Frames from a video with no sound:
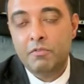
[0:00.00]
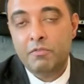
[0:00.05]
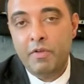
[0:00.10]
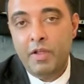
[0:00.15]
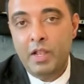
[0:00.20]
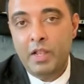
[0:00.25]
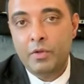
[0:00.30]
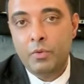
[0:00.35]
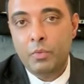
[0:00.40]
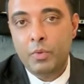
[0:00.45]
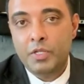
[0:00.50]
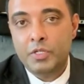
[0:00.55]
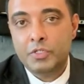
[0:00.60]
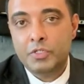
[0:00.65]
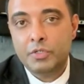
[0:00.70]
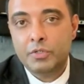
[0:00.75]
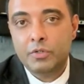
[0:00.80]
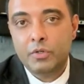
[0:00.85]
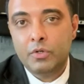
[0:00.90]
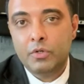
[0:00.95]
failing
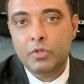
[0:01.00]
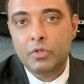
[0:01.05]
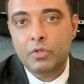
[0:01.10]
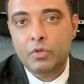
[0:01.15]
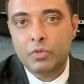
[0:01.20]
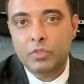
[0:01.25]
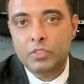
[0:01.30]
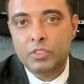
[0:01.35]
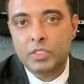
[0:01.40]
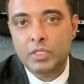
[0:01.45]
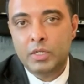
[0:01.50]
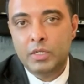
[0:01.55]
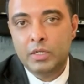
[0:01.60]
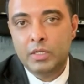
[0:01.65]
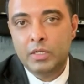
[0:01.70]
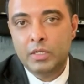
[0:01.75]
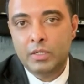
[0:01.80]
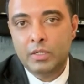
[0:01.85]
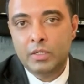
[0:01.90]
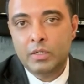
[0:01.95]
which
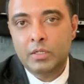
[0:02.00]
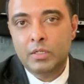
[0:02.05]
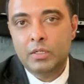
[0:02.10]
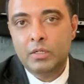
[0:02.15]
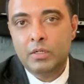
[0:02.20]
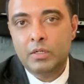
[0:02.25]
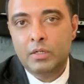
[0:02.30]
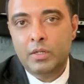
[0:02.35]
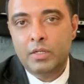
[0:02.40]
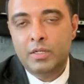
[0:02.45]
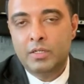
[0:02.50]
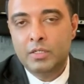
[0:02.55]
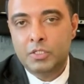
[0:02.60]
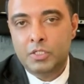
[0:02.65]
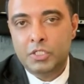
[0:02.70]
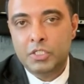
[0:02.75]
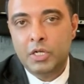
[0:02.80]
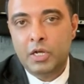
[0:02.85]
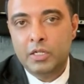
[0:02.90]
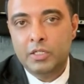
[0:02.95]
consider
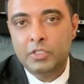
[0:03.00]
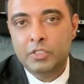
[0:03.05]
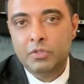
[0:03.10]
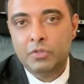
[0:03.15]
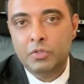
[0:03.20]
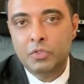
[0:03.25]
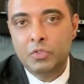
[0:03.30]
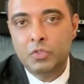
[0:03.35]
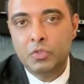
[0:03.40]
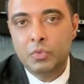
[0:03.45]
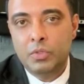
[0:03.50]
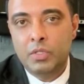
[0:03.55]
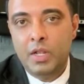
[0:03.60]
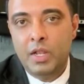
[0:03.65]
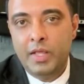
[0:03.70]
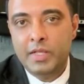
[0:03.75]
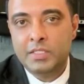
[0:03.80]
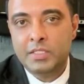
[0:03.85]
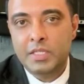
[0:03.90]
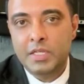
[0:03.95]
discharge to the
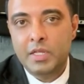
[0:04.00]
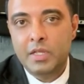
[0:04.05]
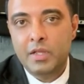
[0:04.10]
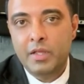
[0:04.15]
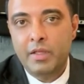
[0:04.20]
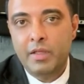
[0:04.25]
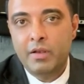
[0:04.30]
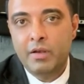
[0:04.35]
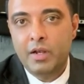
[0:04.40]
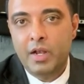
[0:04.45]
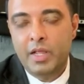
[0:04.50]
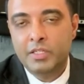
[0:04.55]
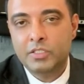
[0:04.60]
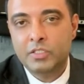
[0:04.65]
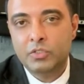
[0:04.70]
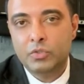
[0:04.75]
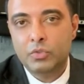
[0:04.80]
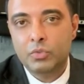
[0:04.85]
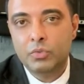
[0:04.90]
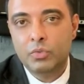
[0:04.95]
lessee in
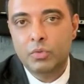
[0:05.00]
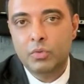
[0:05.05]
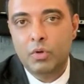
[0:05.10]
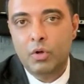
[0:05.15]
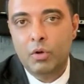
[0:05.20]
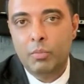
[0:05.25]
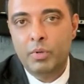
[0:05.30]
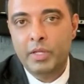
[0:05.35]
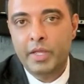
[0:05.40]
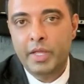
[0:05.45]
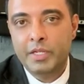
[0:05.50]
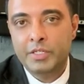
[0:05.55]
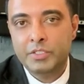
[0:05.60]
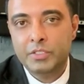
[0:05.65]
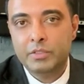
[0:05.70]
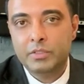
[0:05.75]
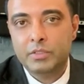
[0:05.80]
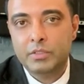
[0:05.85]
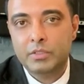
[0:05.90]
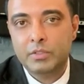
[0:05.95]
relation to
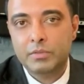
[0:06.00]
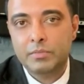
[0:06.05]
obligations.